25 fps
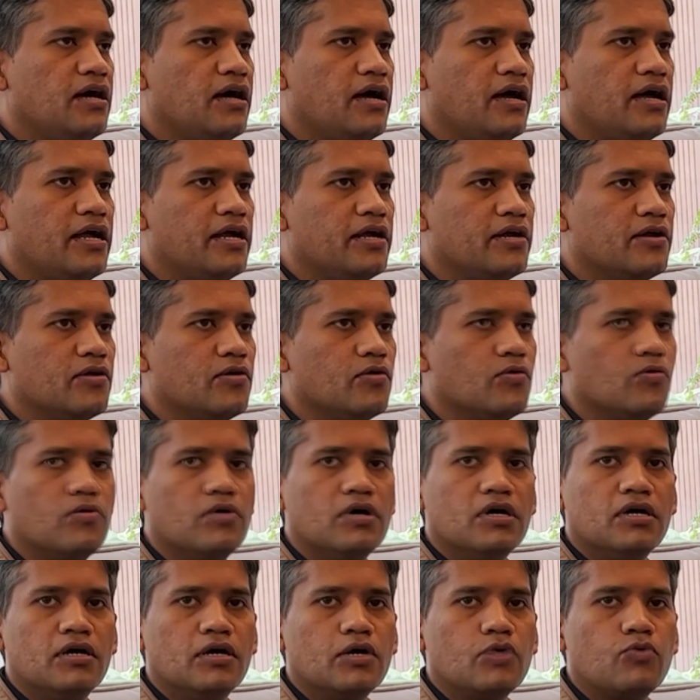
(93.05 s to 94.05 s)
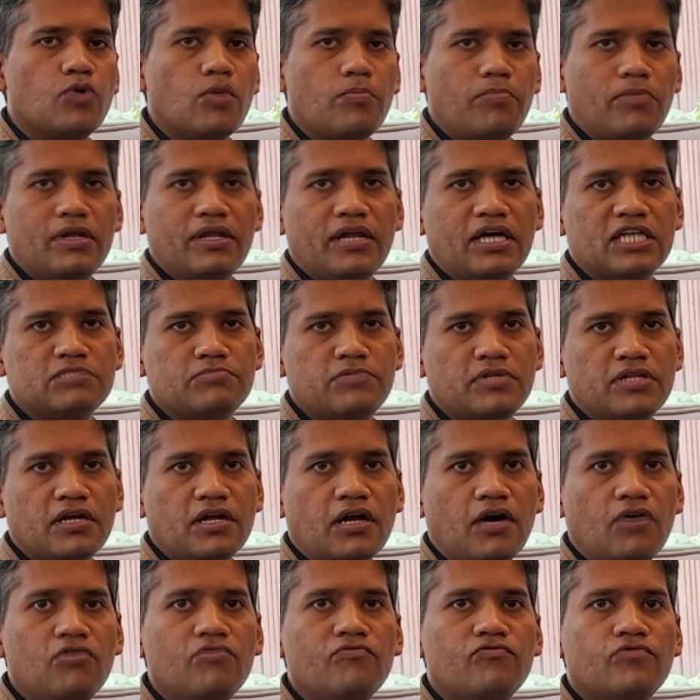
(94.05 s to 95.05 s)
And Queplin has been
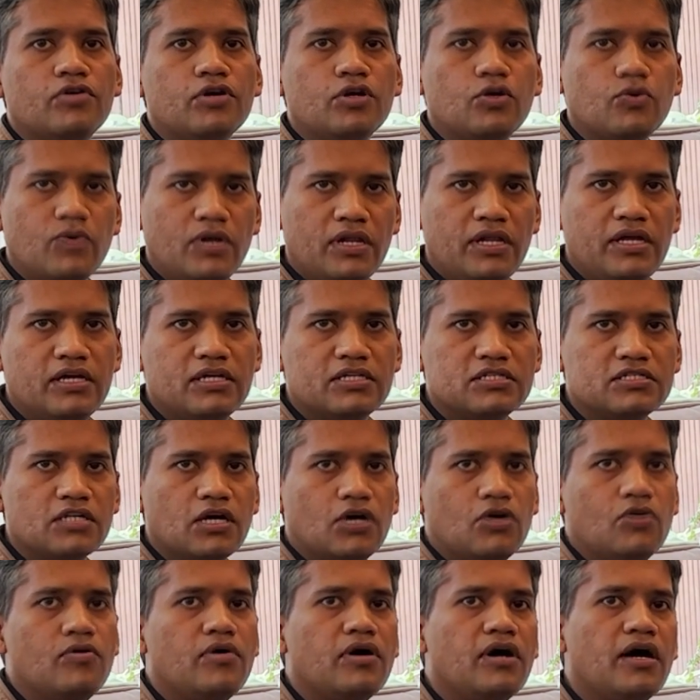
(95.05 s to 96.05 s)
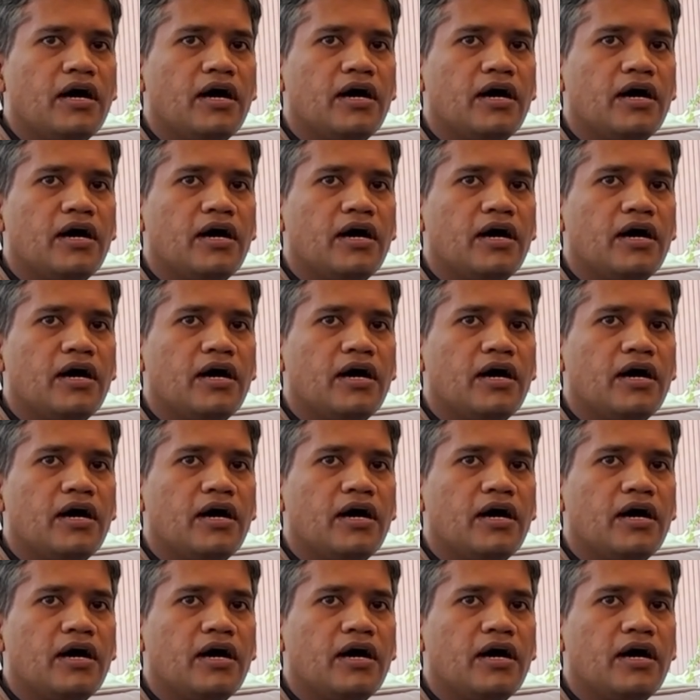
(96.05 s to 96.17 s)
around for 12 years now.